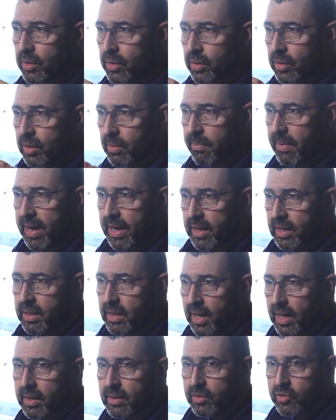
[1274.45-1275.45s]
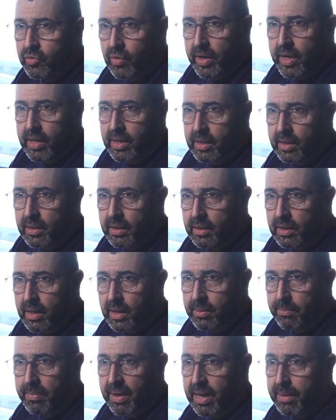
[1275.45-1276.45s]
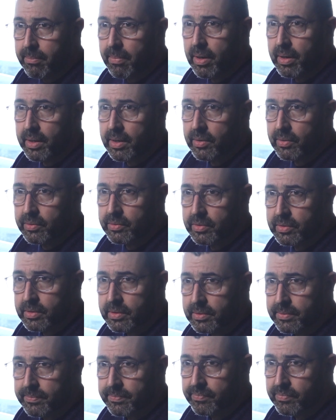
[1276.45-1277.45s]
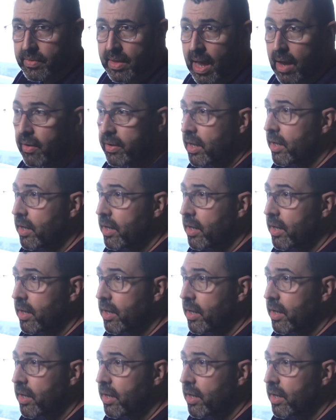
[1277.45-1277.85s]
the mic that Drake and Bad Bunny used. Now,